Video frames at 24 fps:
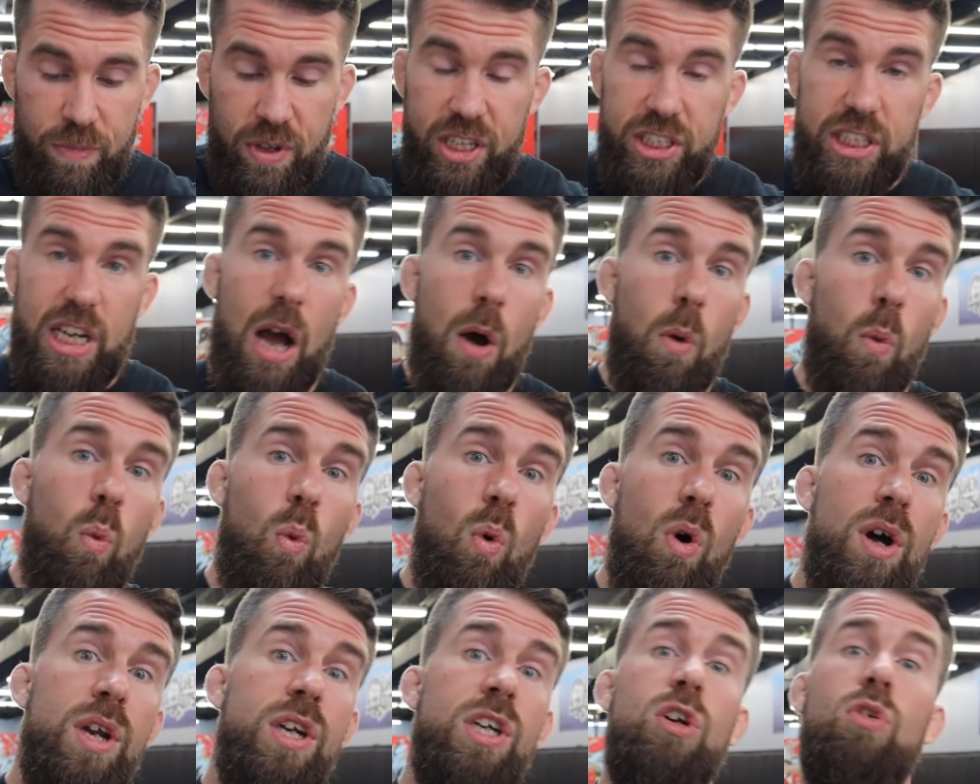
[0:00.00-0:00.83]
He's got
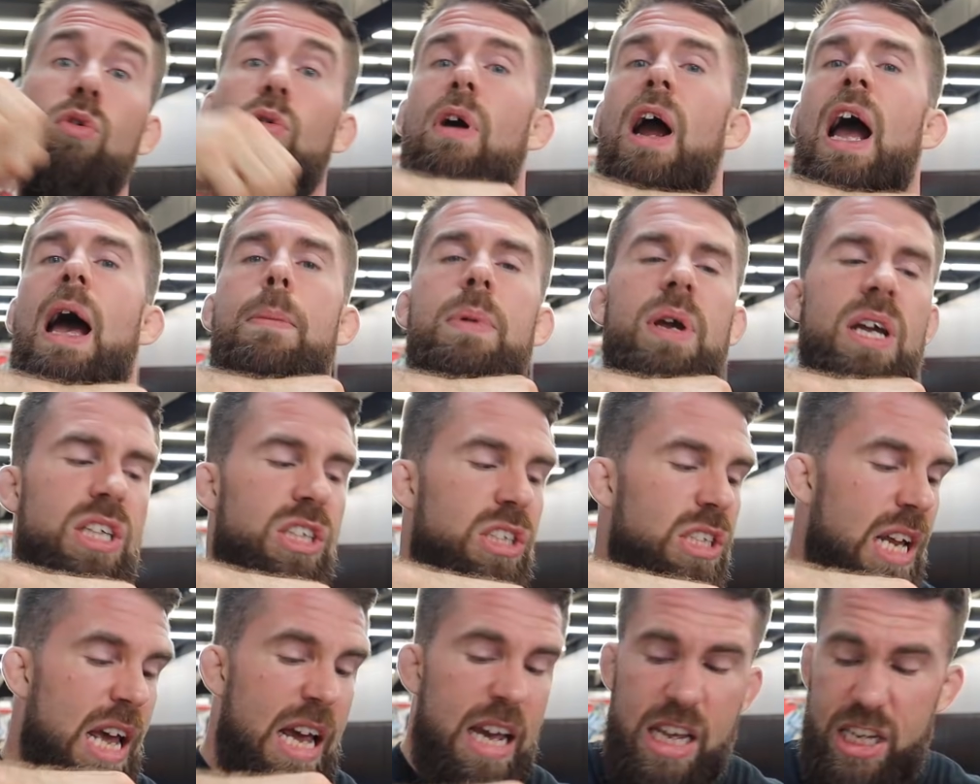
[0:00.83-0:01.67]
one grabbing
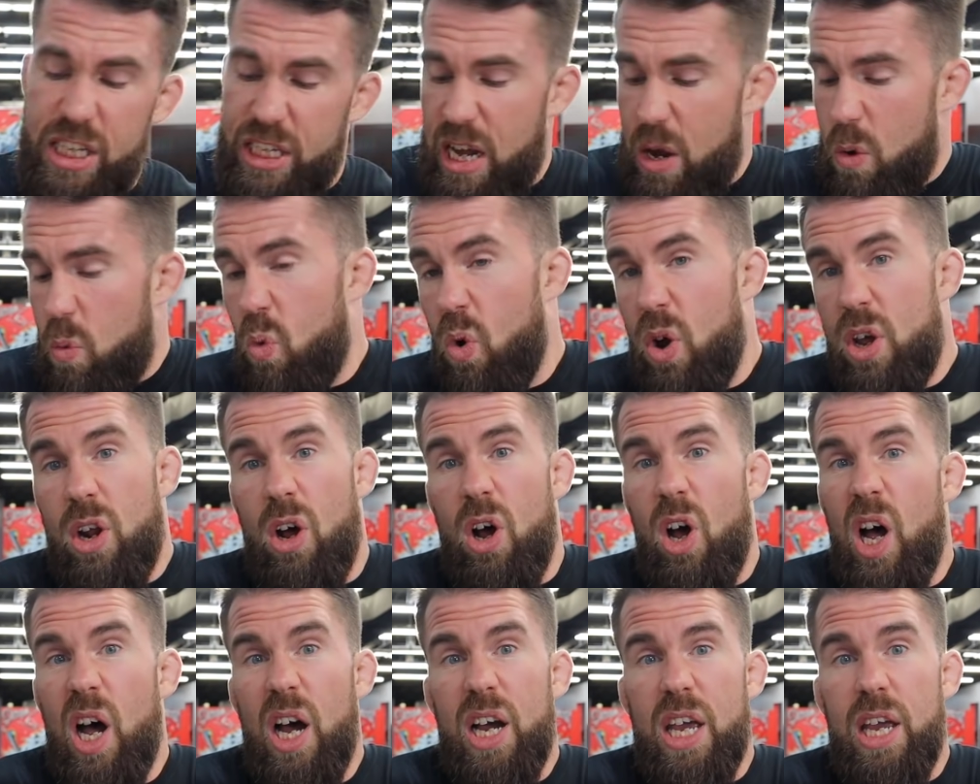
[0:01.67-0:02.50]
his neck, he's got one
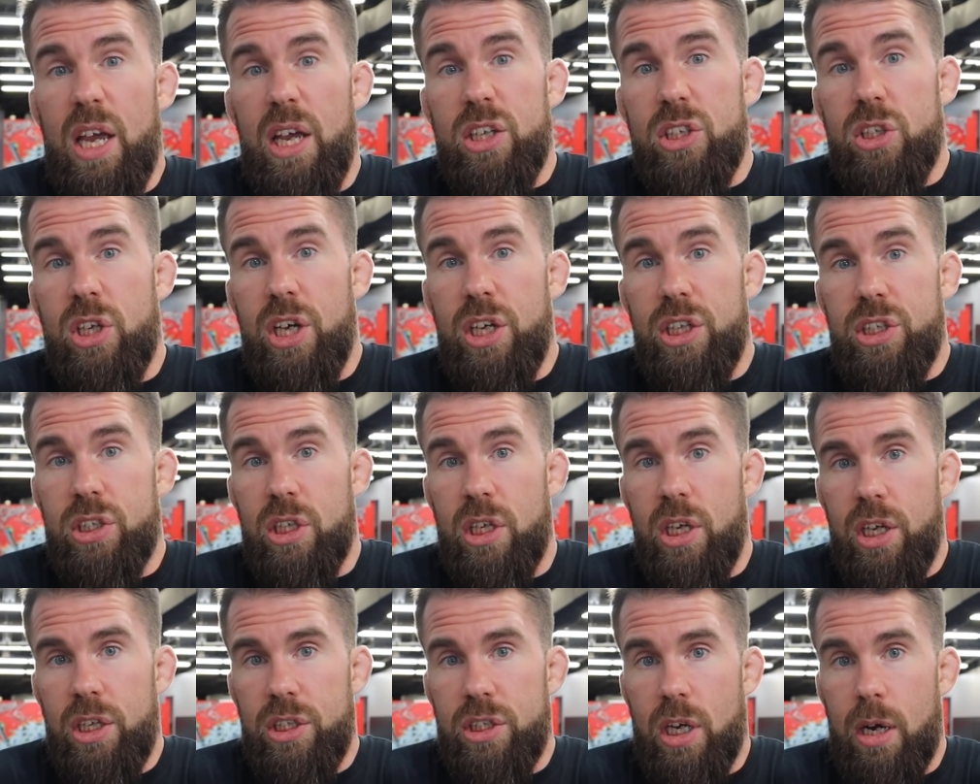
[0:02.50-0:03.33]
hugging
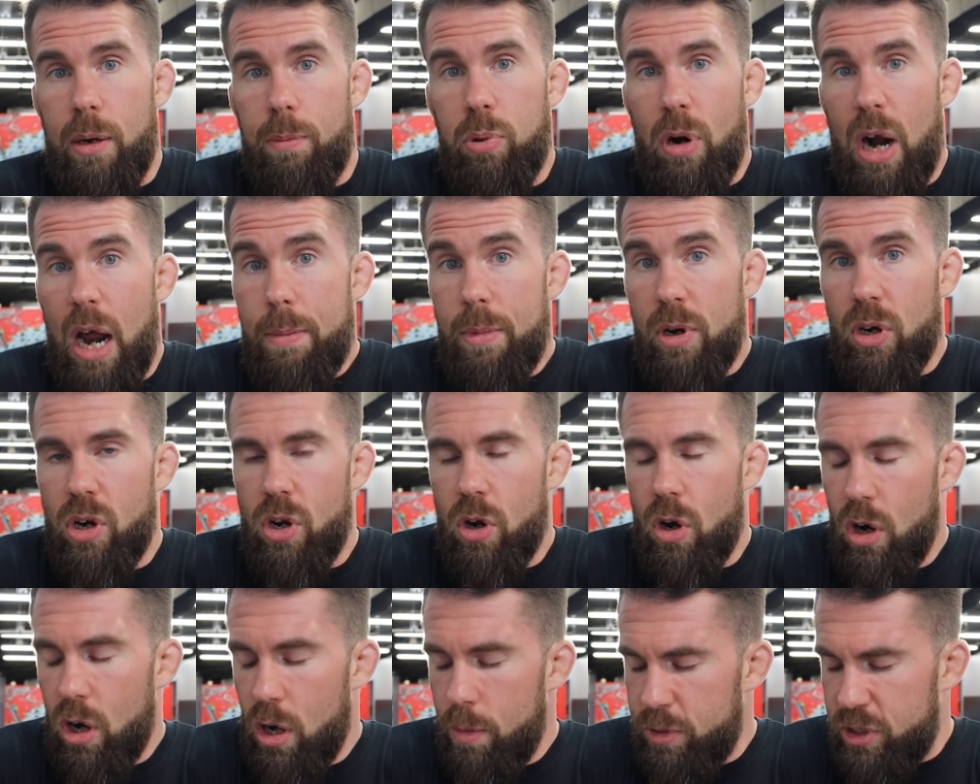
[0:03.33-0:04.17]
his primary
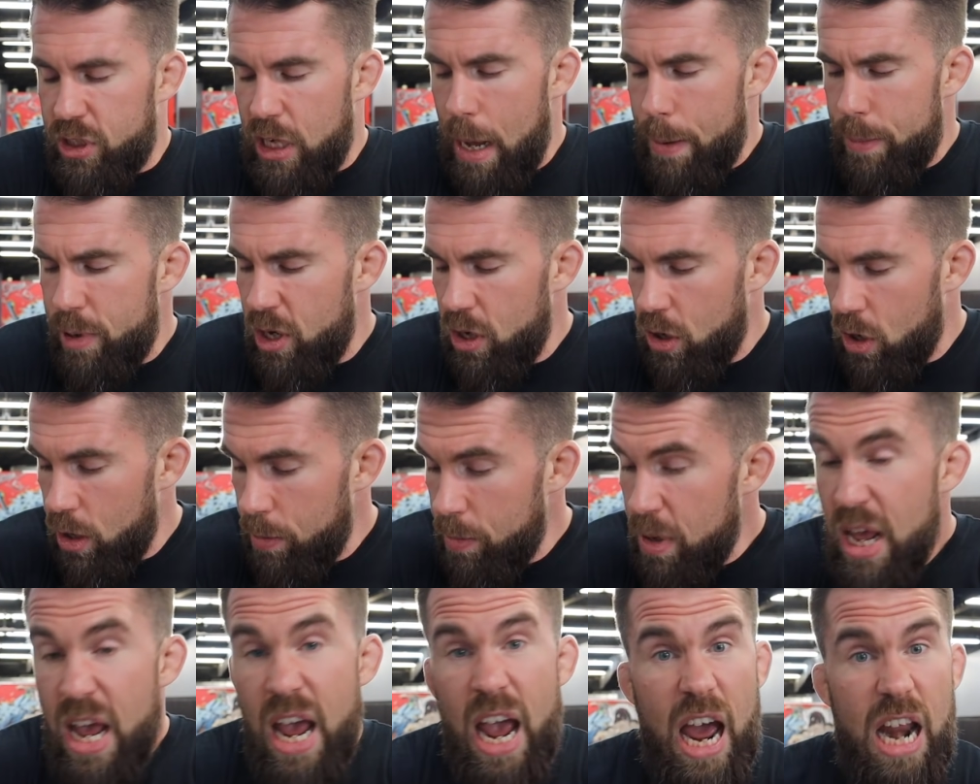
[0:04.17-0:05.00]
arm, his dominant
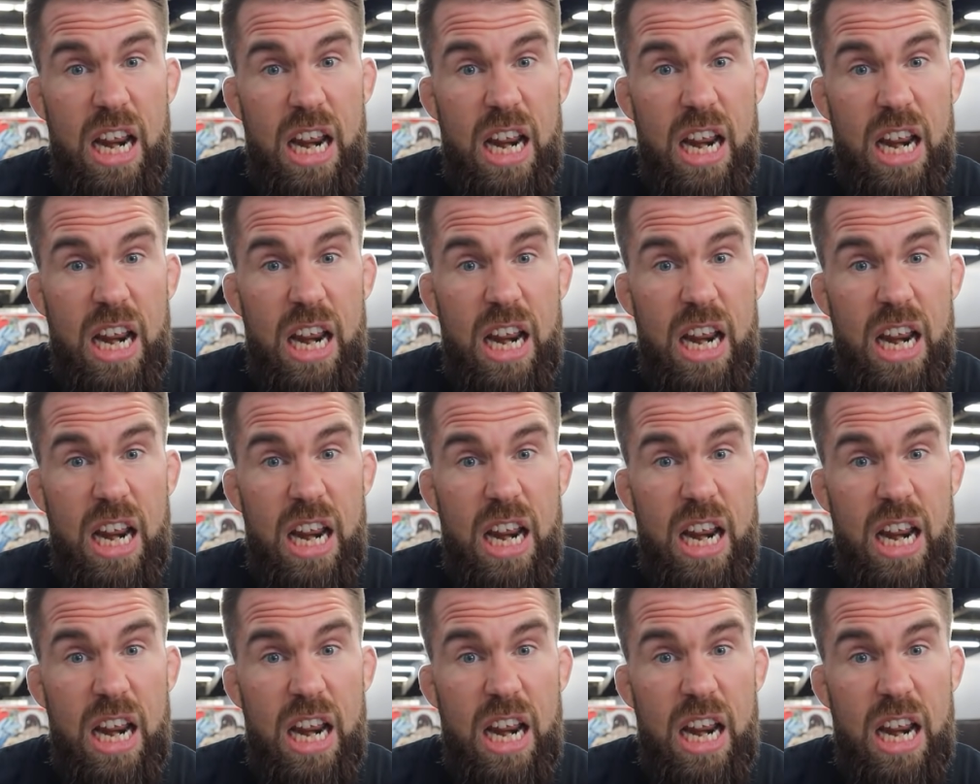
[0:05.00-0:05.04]
arm,